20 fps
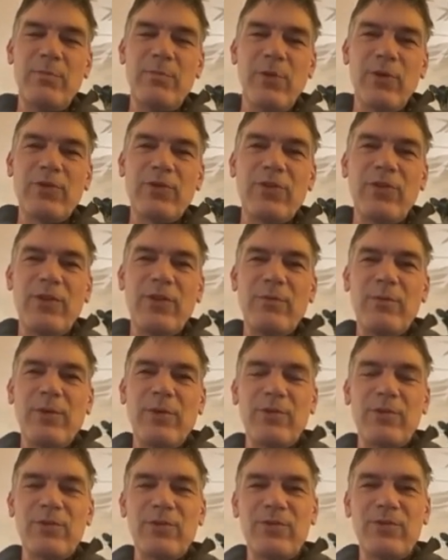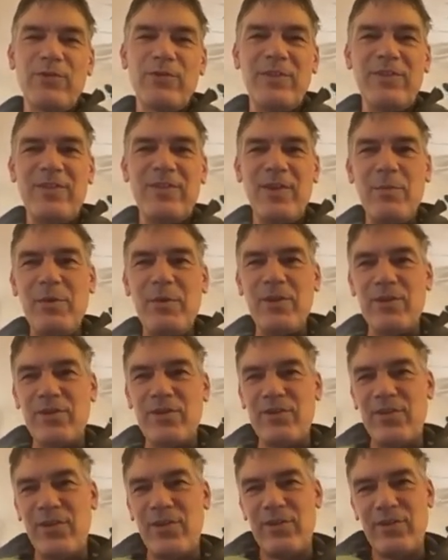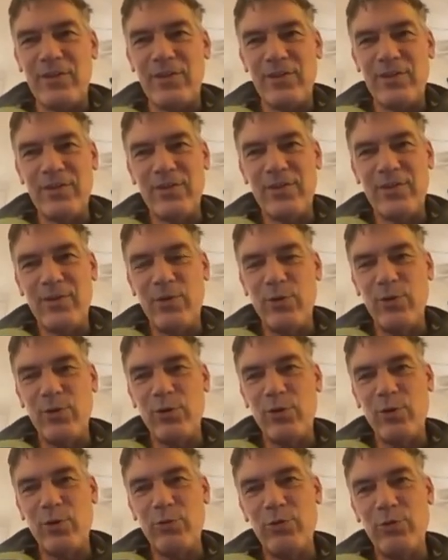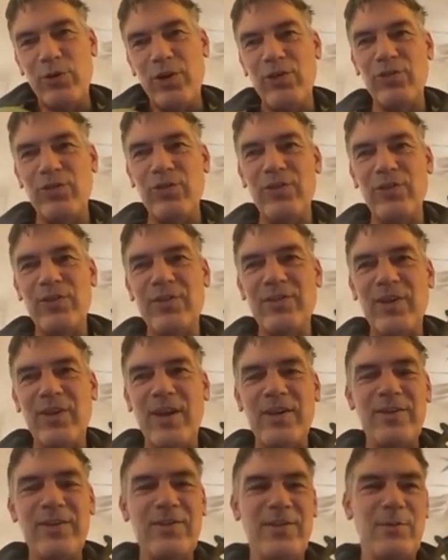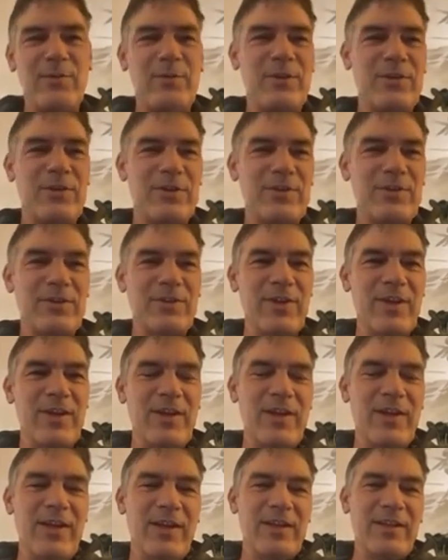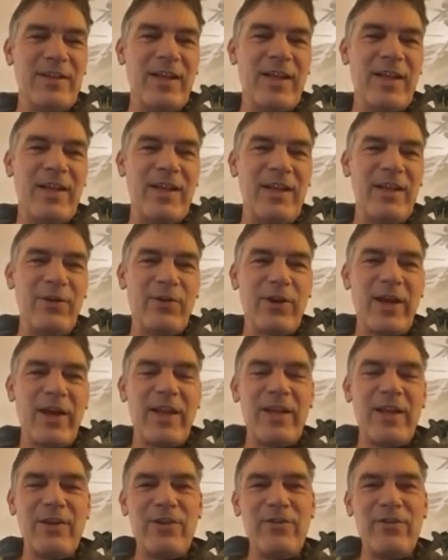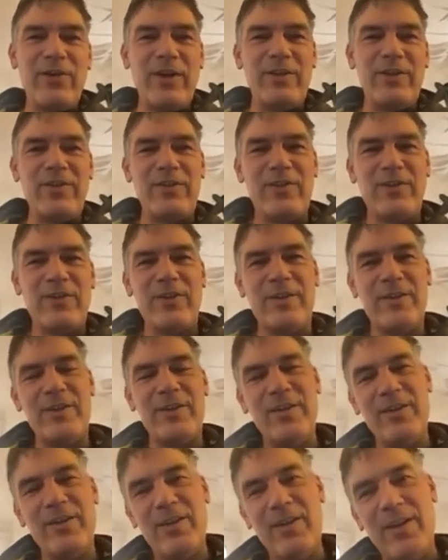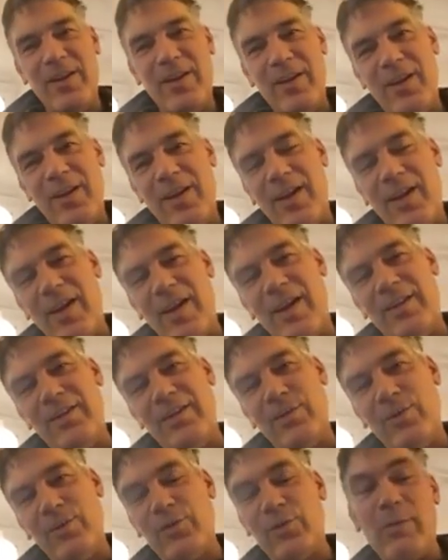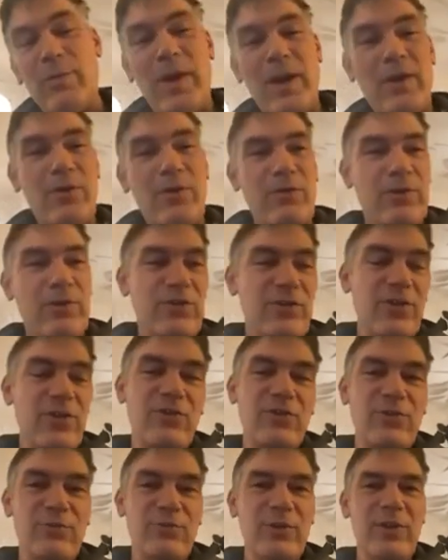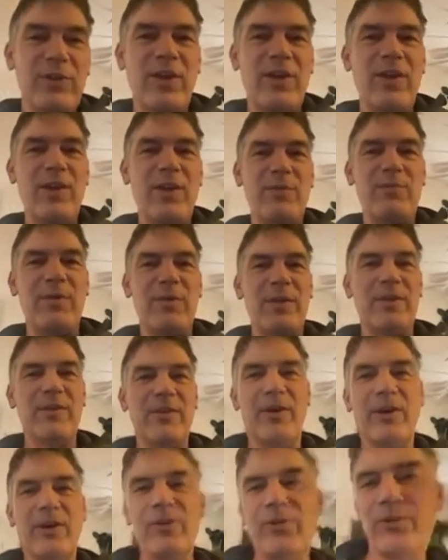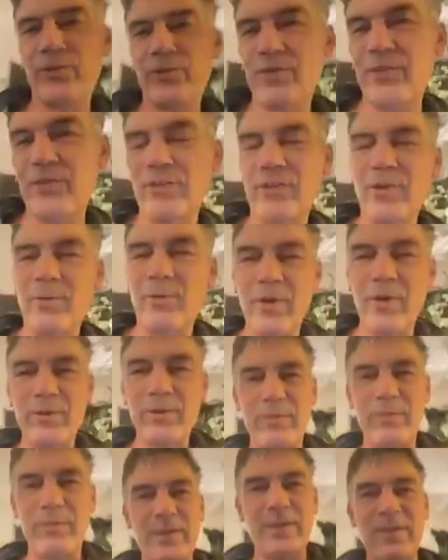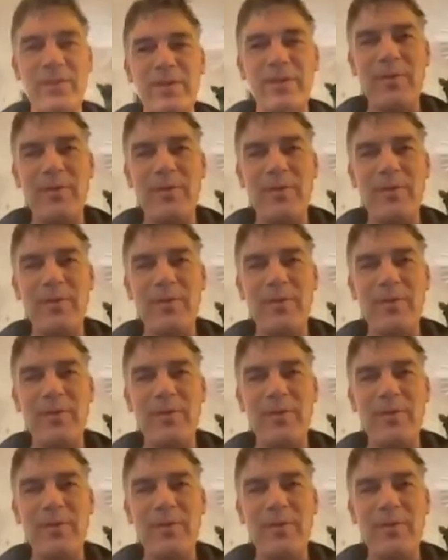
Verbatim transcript: mostly because of this seminar series called Computation in Science Seminar that Leo Kadanoff had started and also my conversation with him and others in the department.